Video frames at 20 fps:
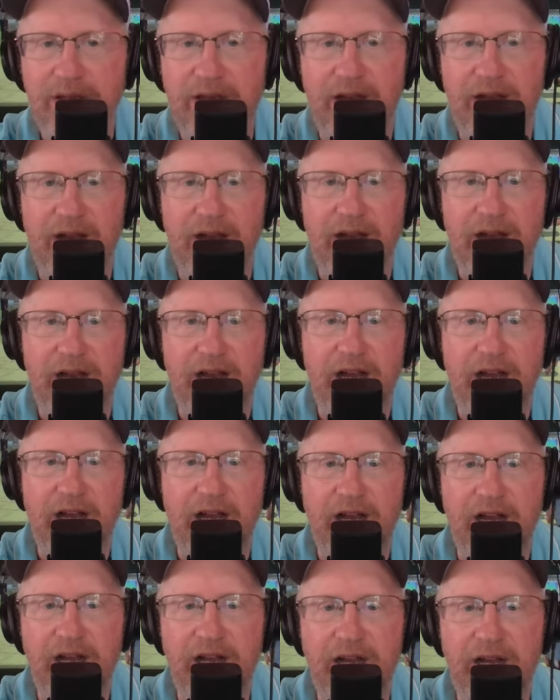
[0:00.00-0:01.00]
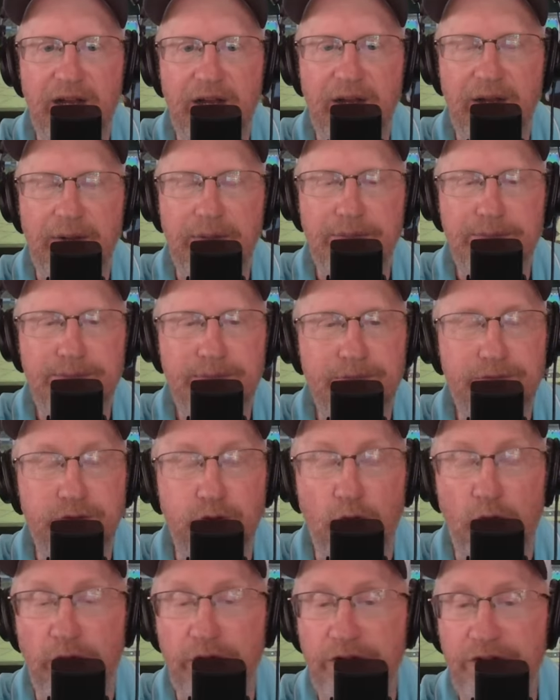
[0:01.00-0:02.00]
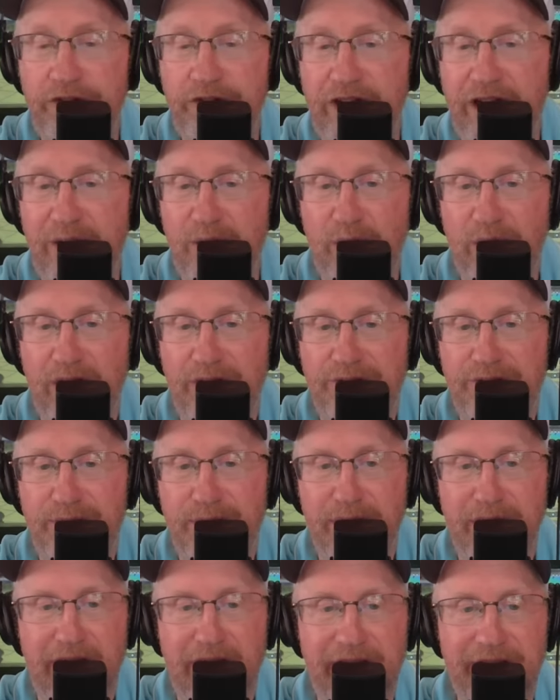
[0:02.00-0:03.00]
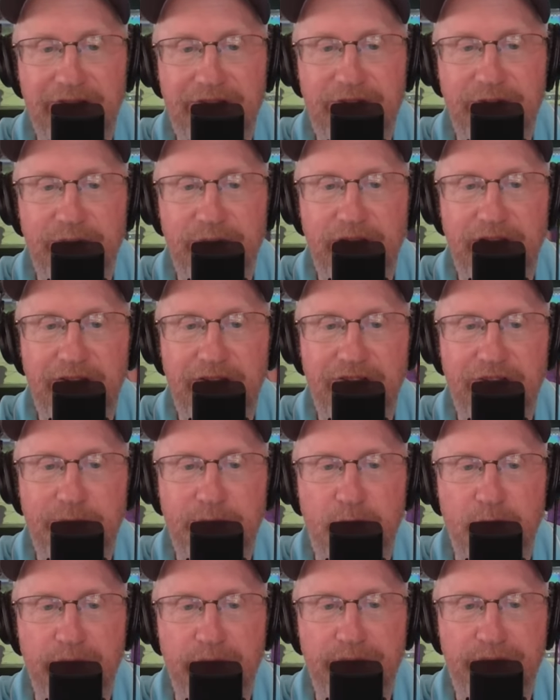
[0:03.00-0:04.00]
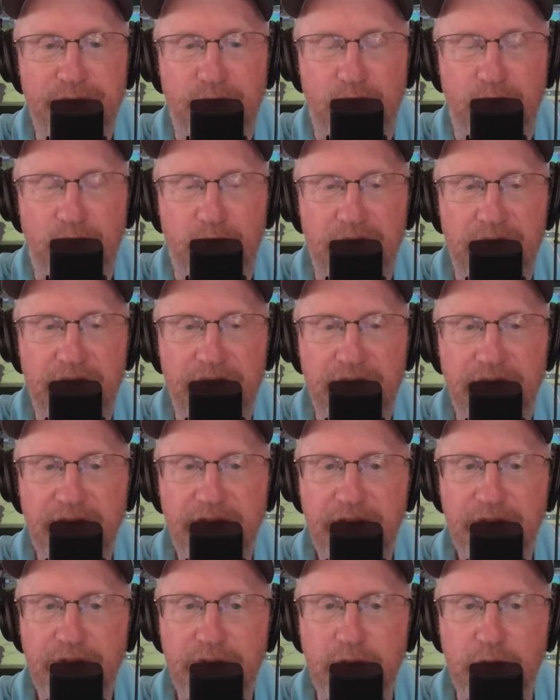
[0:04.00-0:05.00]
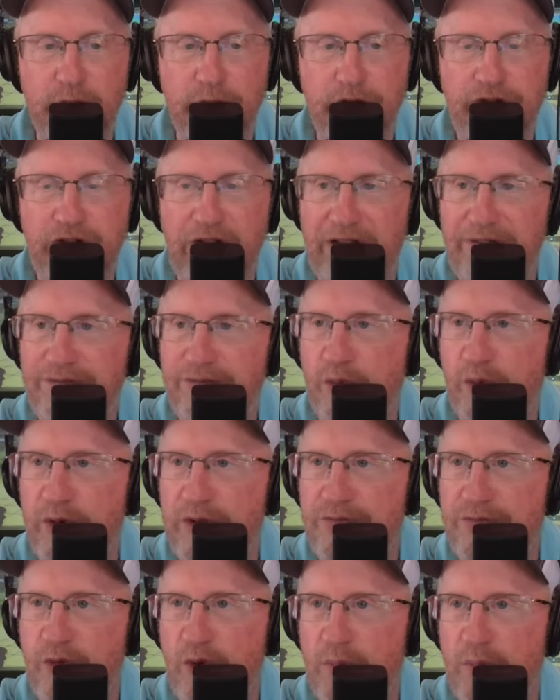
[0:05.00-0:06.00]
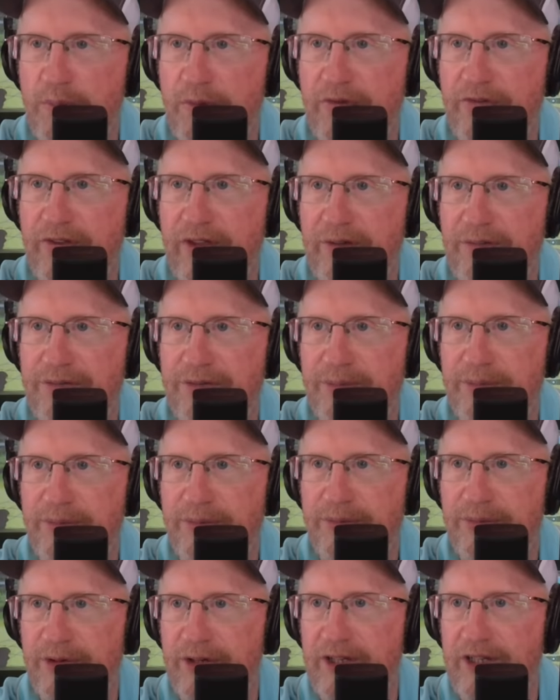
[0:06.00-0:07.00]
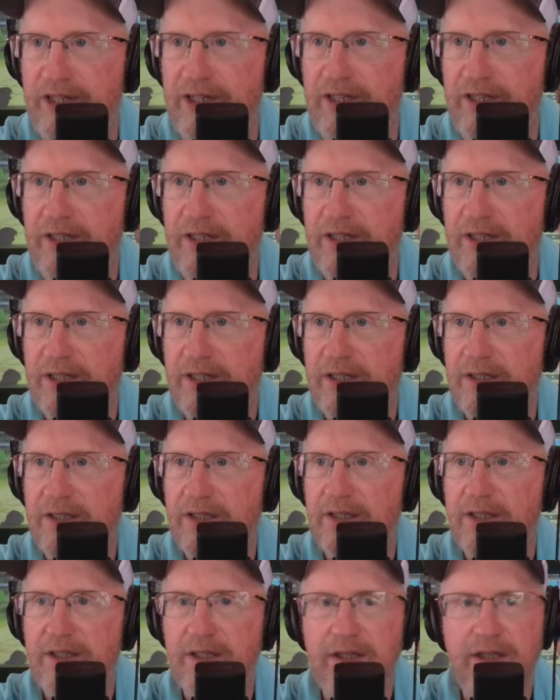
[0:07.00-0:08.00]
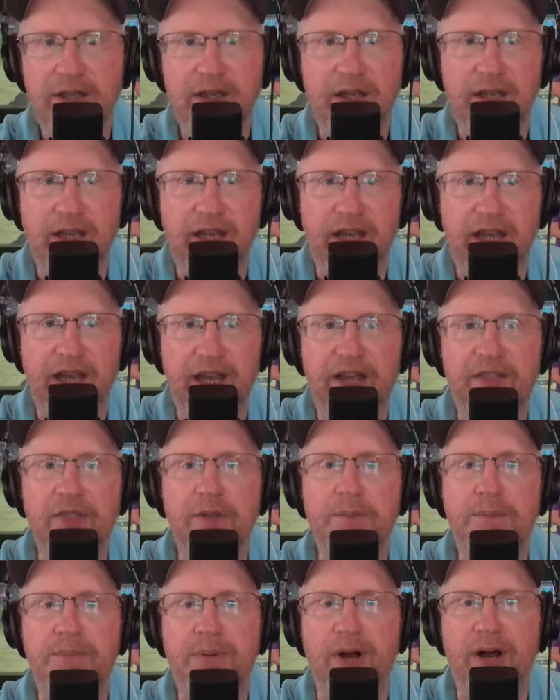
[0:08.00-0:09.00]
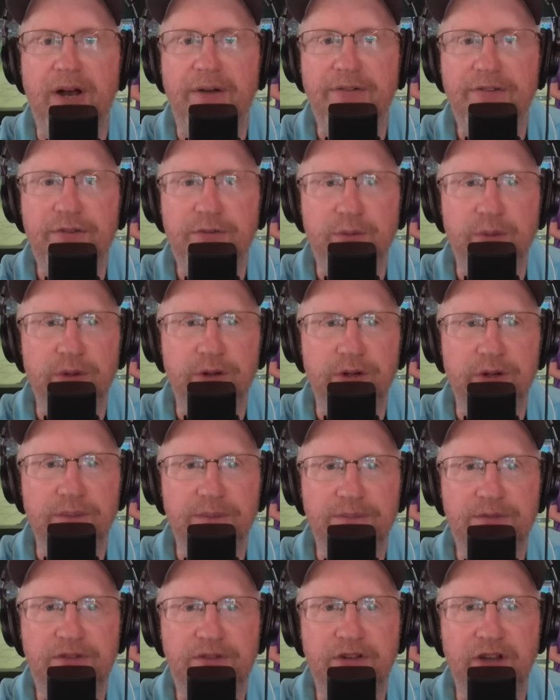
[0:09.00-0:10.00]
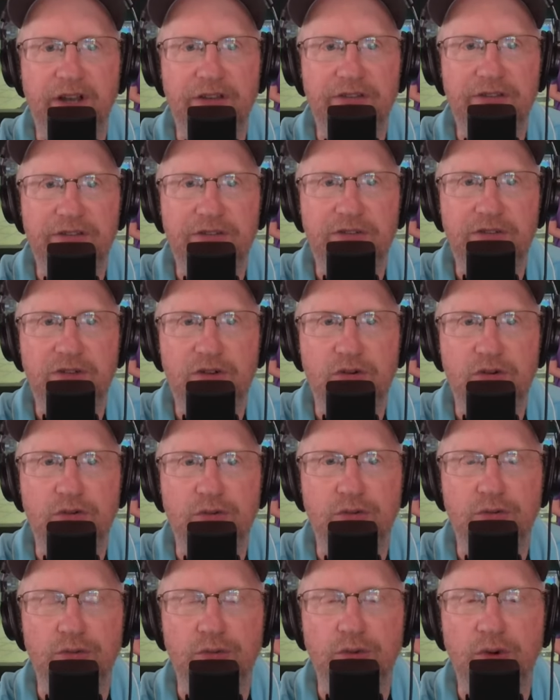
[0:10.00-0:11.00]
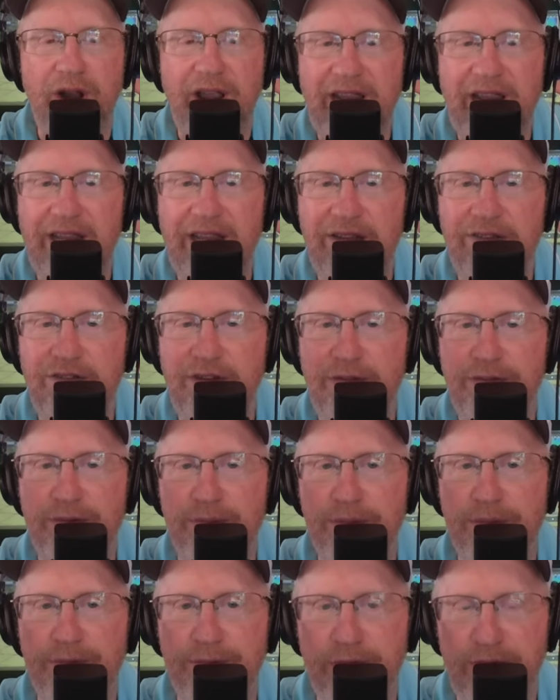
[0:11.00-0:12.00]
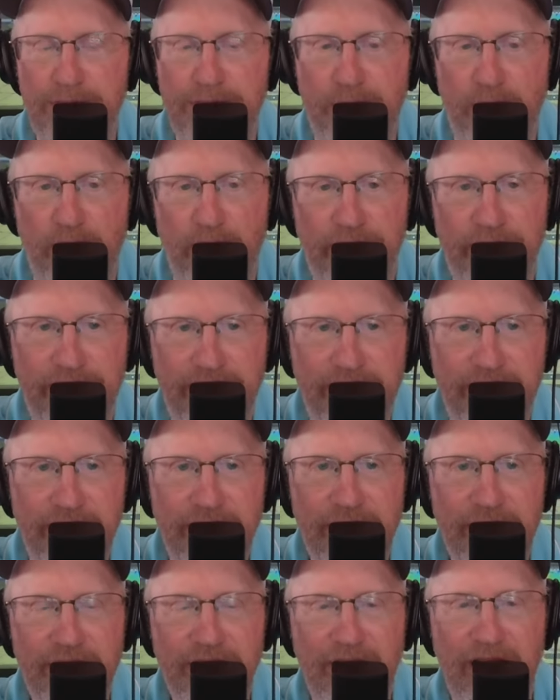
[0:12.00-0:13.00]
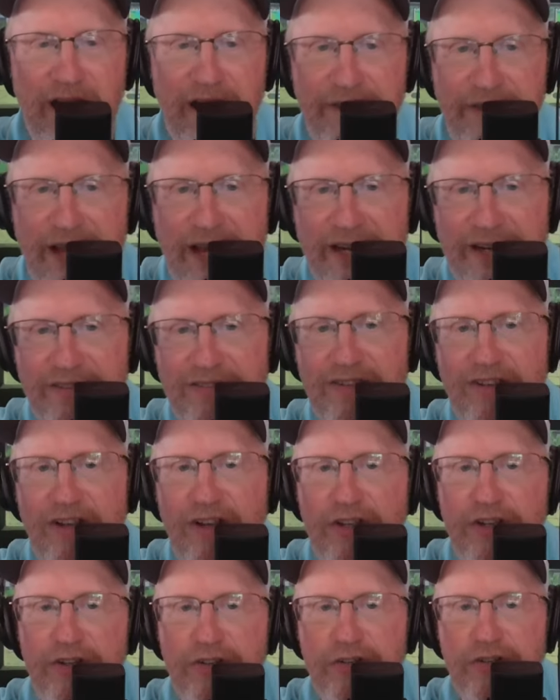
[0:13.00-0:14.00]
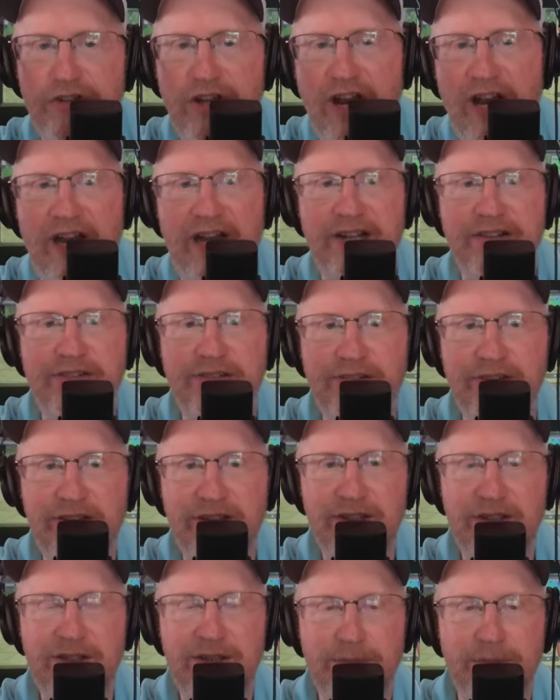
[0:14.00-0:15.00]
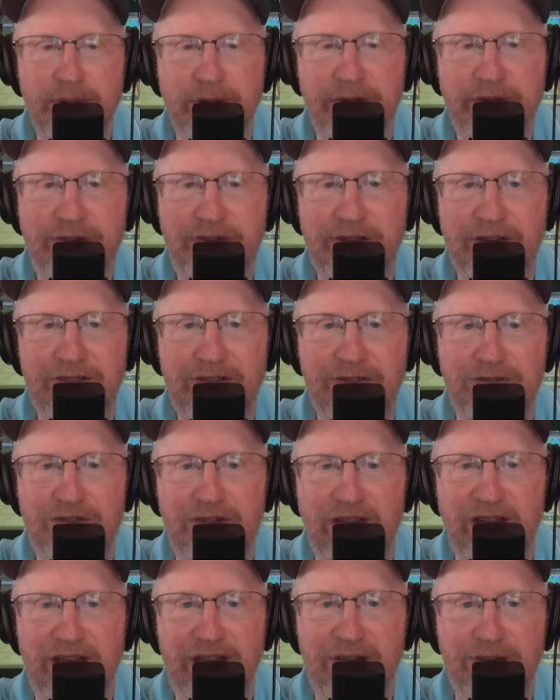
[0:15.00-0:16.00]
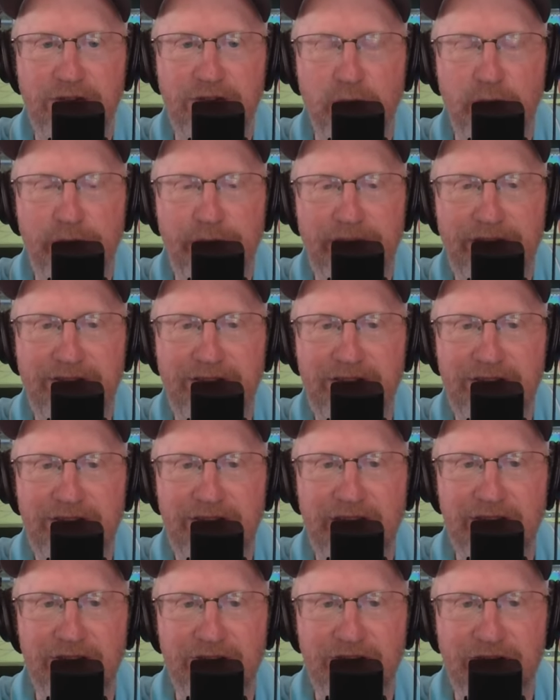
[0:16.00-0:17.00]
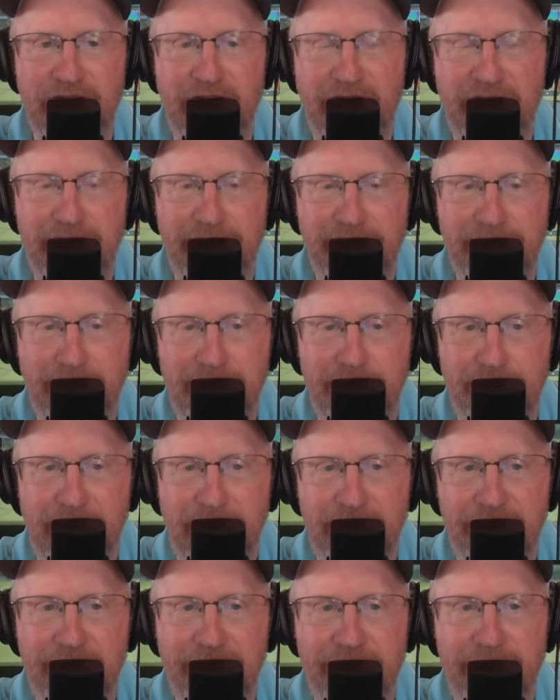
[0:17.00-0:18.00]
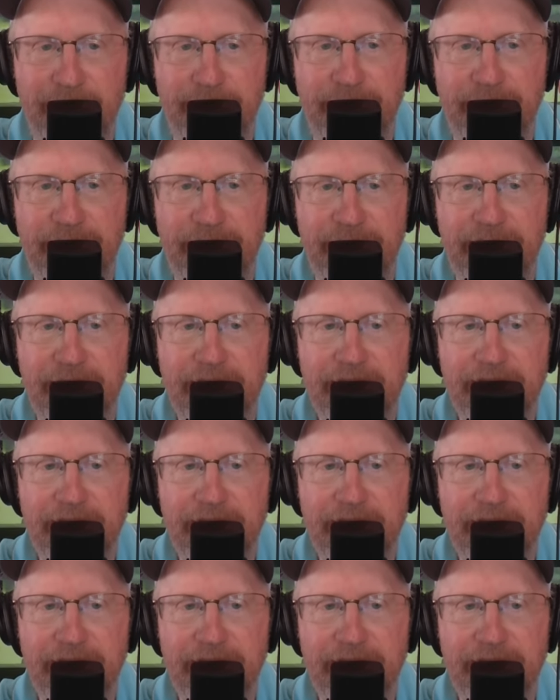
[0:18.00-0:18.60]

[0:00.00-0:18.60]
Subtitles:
Florida shot well from the line, 286.4. Florida shot 44% from 3. And the Buffs were just crazy from 3-point line. Not a ton of shots, but 6 of 10. So when they did take a shot, it meant something.